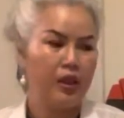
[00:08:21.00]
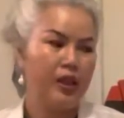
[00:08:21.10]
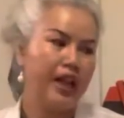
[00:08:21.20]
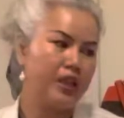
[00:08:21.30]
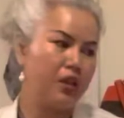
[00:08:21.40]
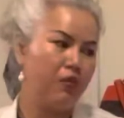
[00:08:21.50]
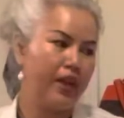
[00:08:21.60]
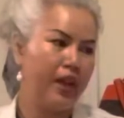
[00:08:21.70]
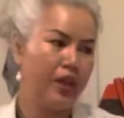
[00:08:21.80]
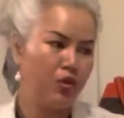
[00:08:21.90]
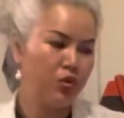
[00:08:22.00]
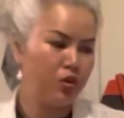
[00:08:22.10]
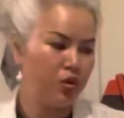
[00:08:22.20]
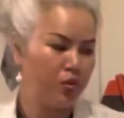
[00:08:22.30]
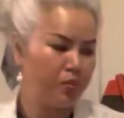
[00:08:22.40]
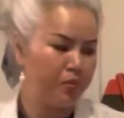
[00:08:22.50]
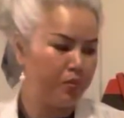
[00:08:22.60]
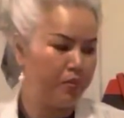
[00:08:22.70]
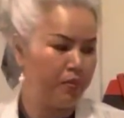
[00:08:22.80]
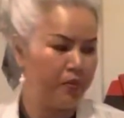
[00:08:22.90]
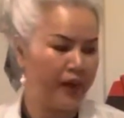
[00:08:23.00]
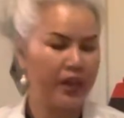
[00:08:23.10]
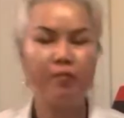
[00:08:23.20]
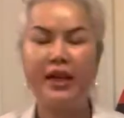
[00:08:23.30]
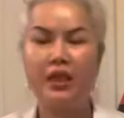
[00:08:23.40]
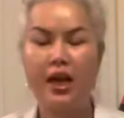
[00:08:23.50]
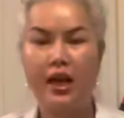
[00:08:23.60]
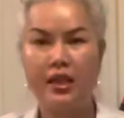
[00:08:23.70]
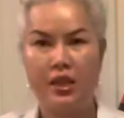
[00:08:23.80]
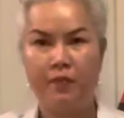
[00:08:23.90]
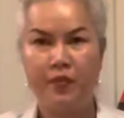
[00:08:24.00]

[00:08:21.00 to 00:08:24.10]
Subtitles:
that the way YouTube recommend us.